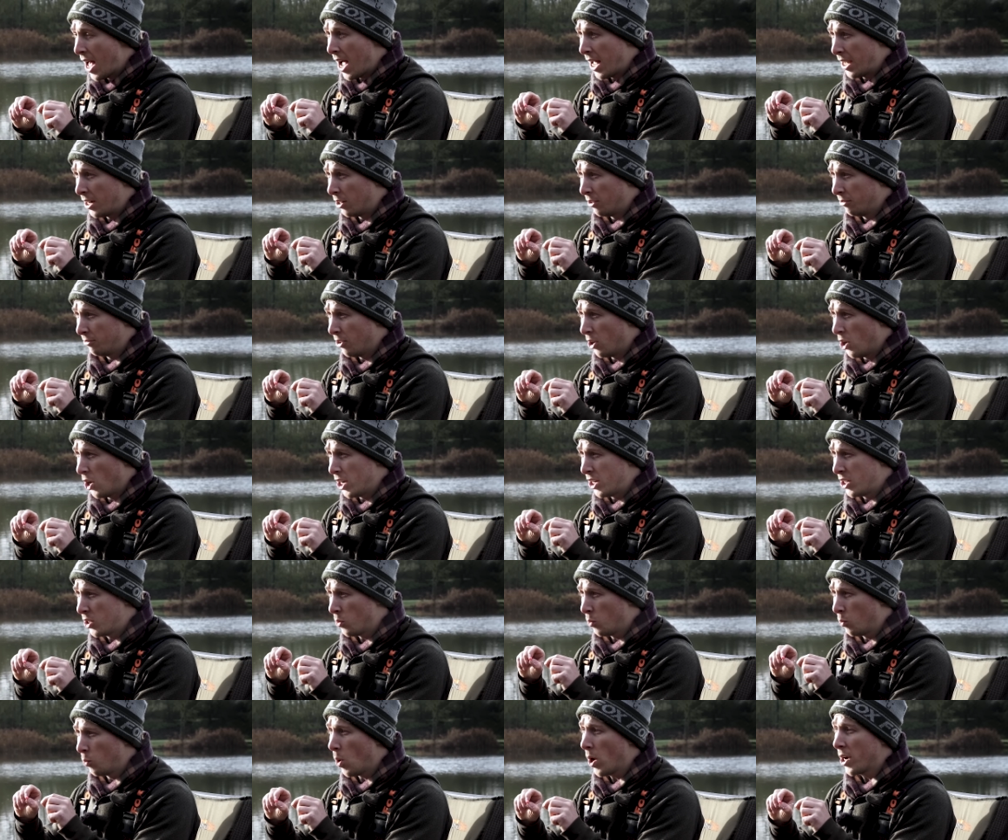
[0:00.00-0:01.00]
And I
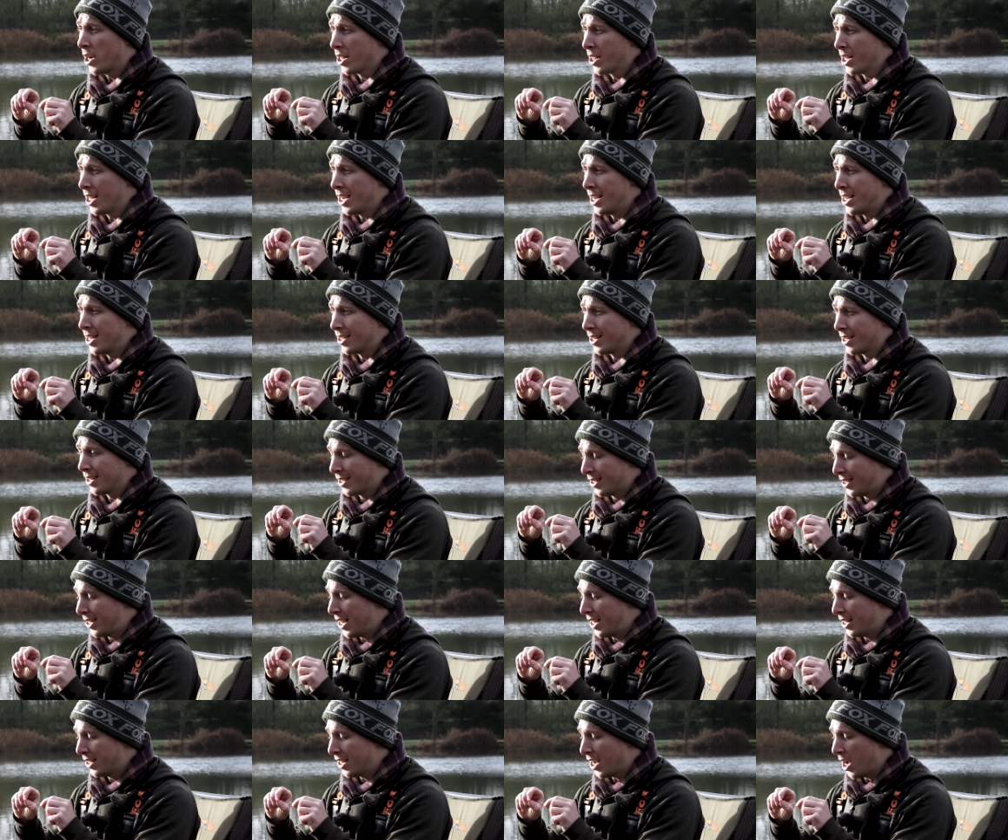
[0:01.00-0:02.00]
find one of these
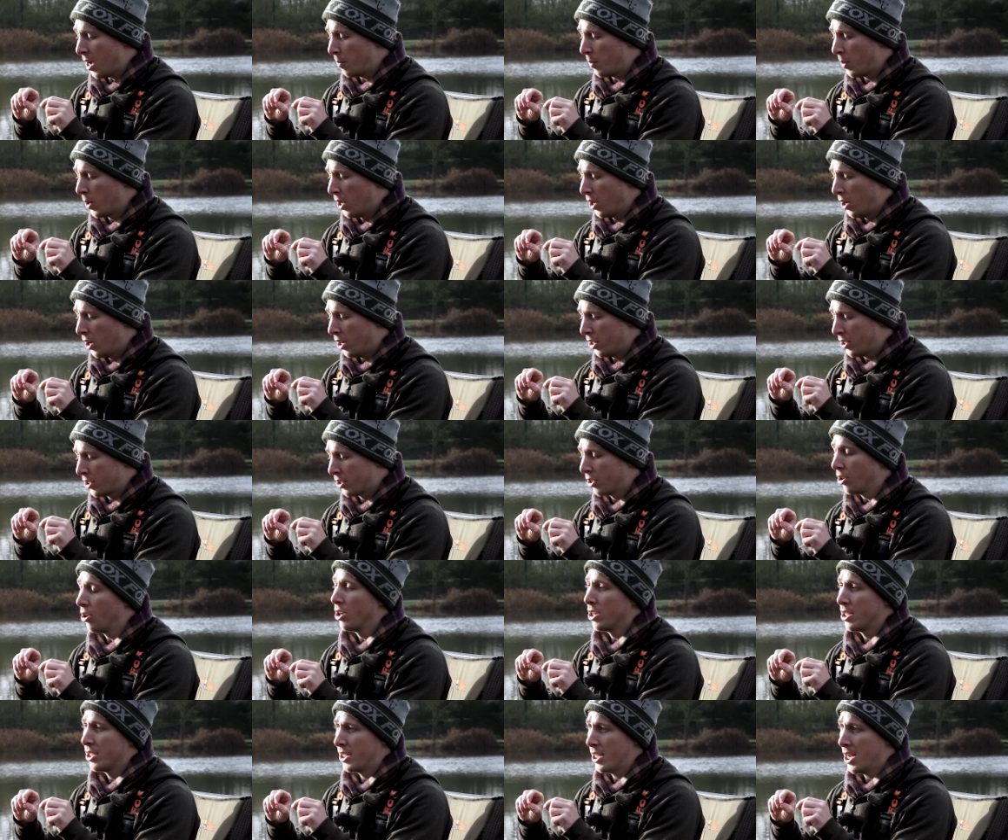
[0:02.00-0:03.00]
sits up a
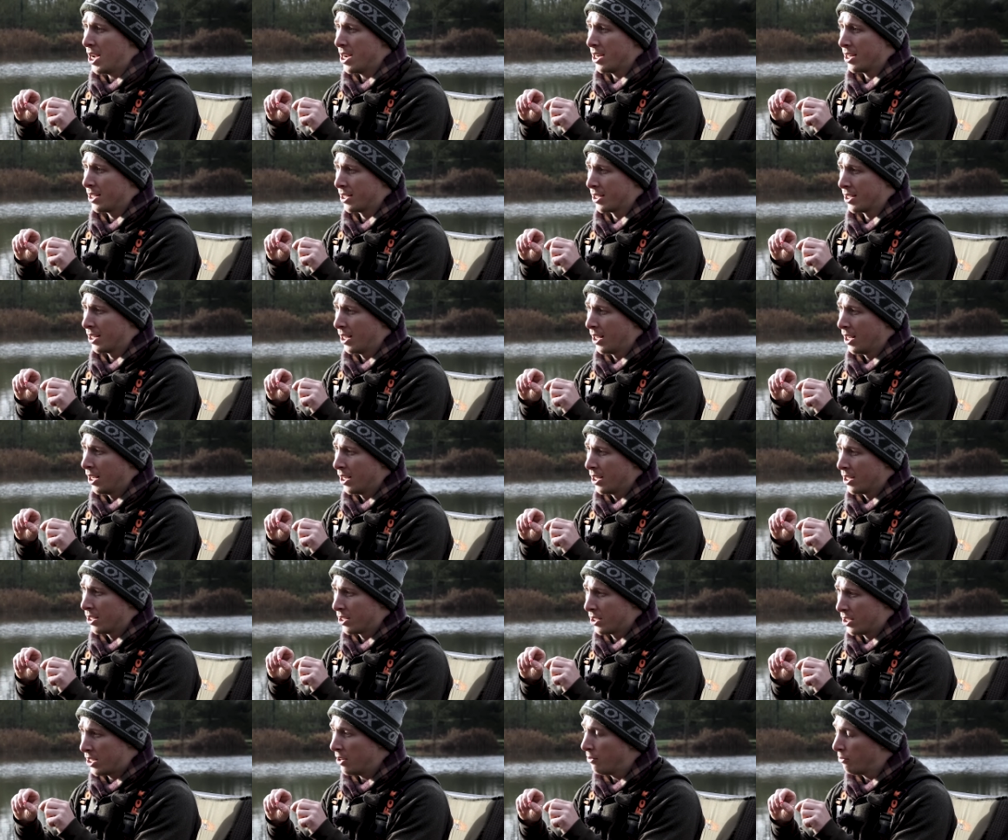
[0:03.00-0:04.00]
size 6
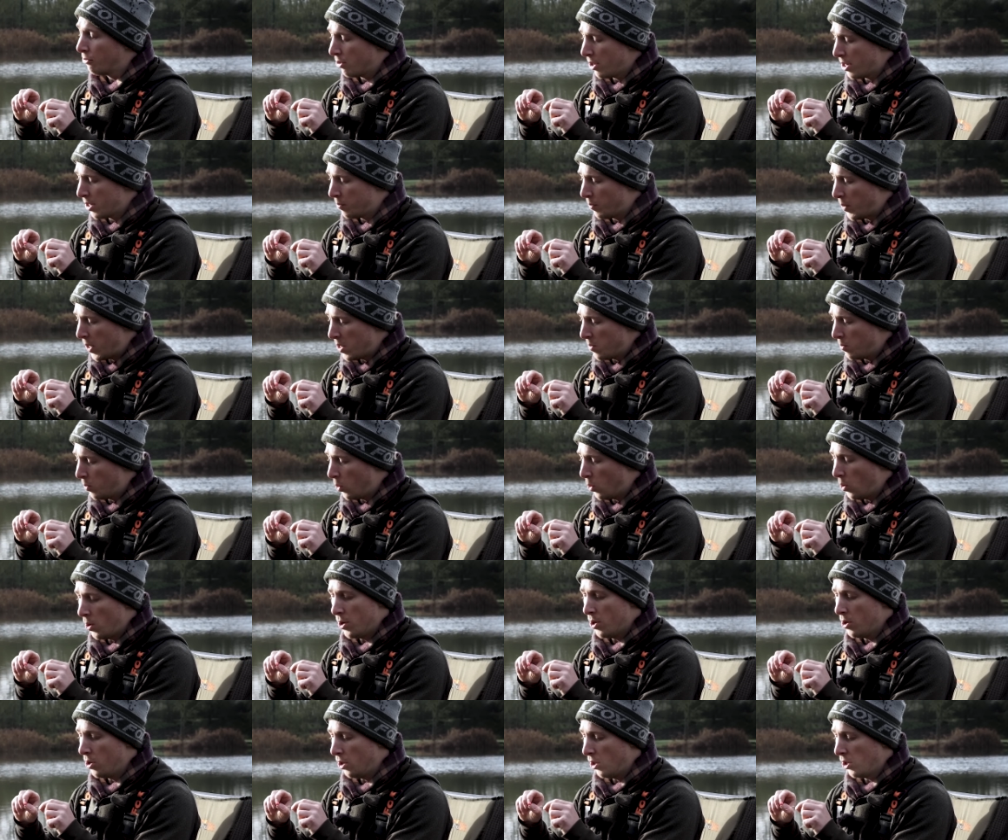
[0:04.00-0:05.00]
stiff rig beak
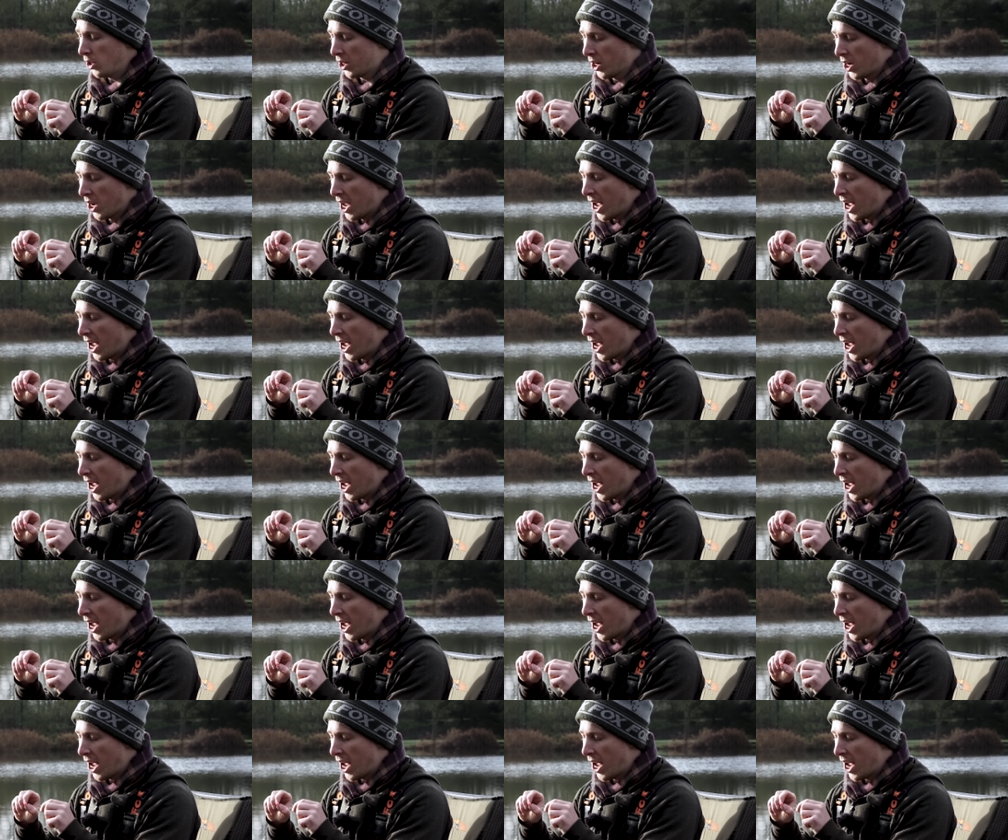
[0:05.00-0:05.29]
point hook,